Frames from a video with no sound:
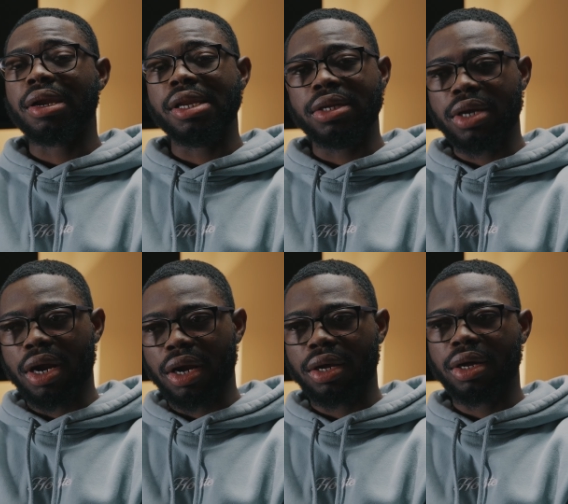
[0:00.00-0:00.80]
a little
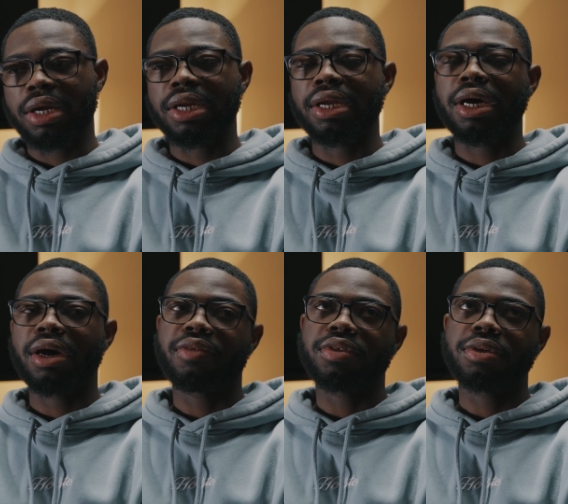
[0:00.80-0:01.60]
darker, and then
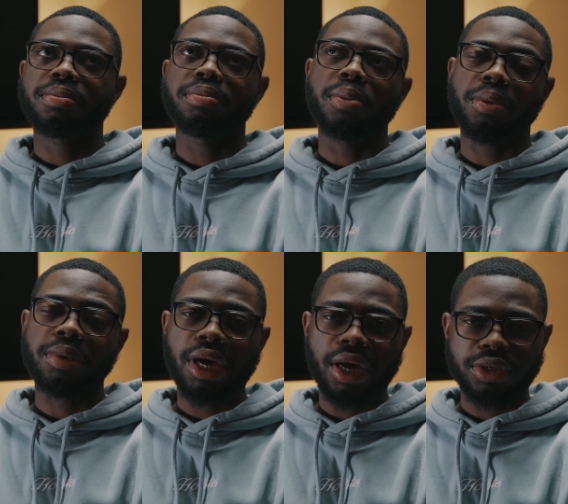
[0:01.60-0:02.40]
I'd have to bump up
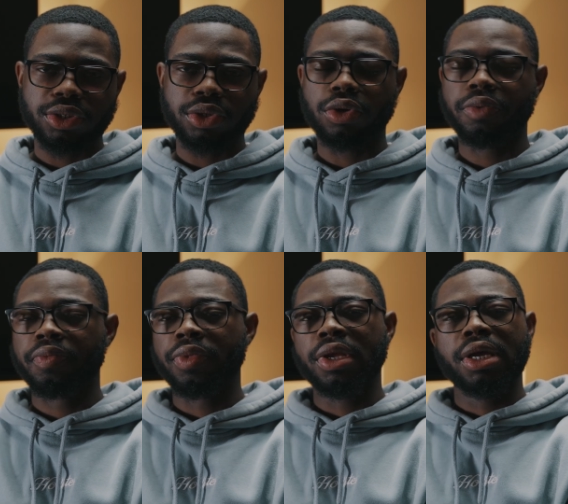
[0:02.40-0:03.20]
the ISO.
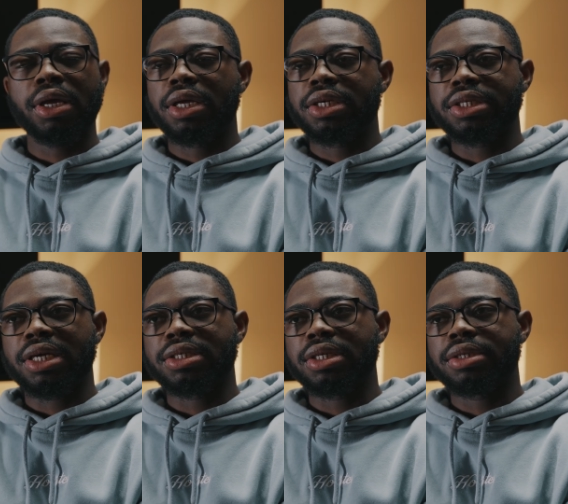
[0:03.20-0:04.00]
So
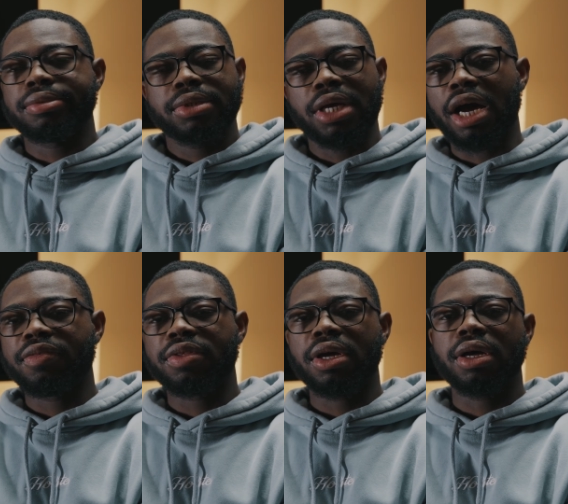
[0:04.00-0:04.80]
I said,
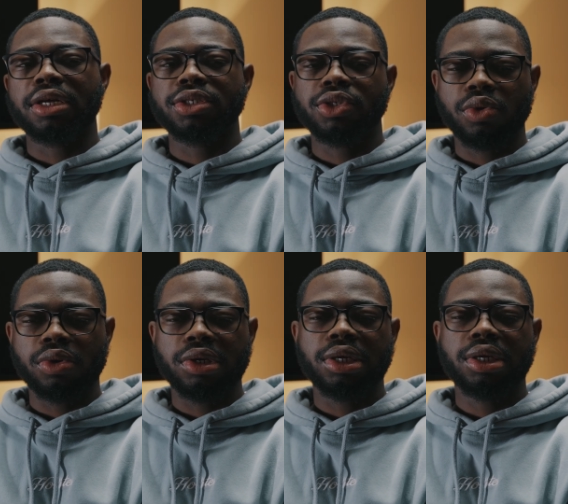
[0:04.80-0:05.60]
after I
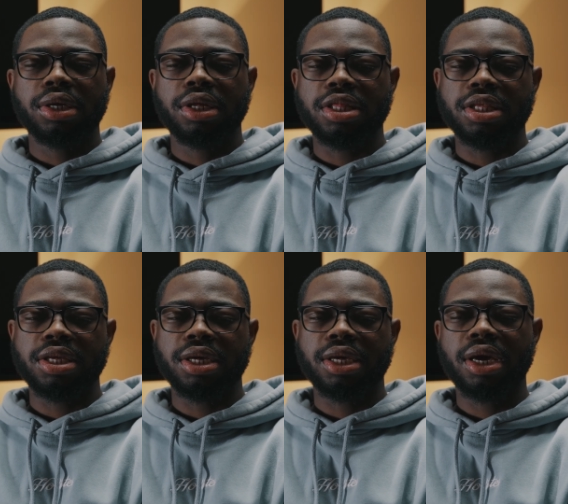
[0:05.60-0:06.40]
sold
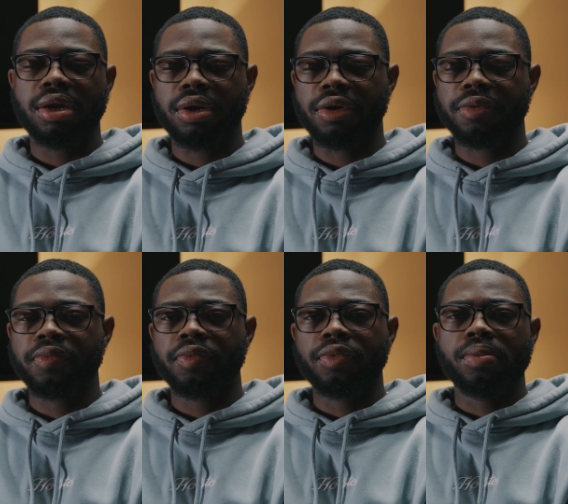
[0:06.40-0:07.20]
the Canon,
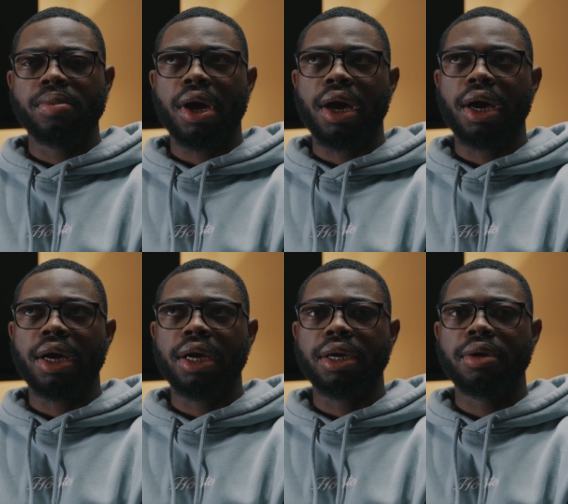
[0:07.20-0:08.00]

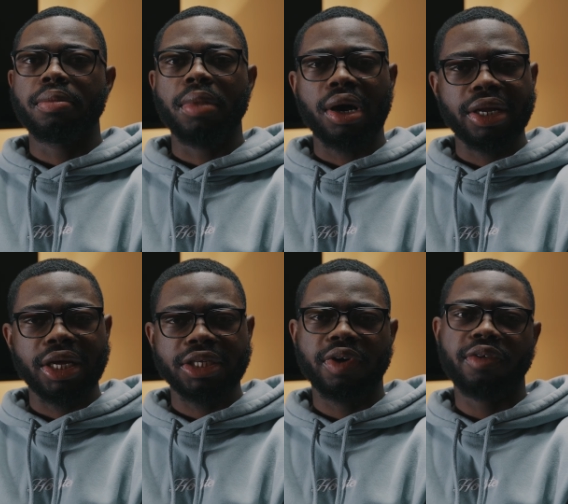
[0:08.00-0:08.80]
I bought the
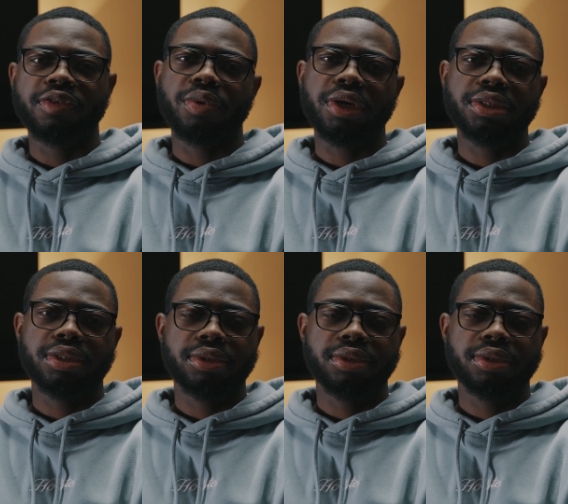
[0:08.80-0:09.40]
S5iix.